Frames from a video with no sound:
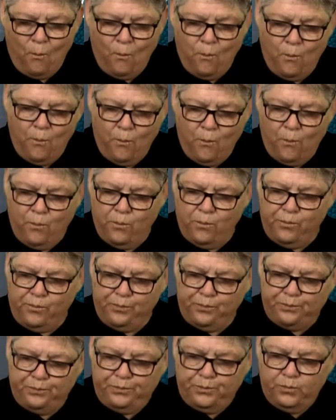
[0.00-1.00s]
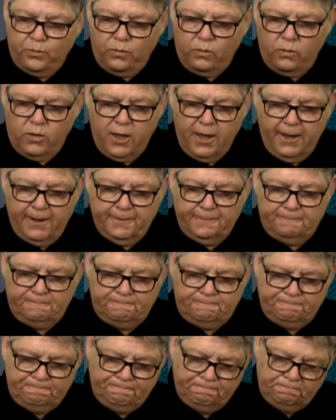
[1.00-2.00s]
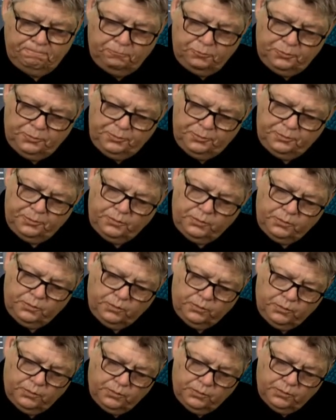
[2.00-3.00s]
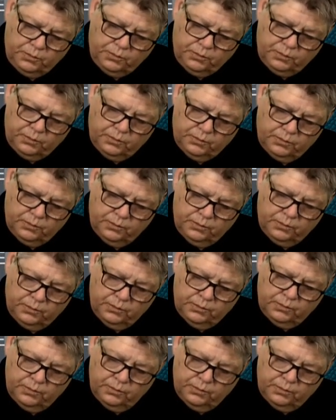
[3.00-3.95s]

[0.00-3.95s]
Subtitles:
(silent)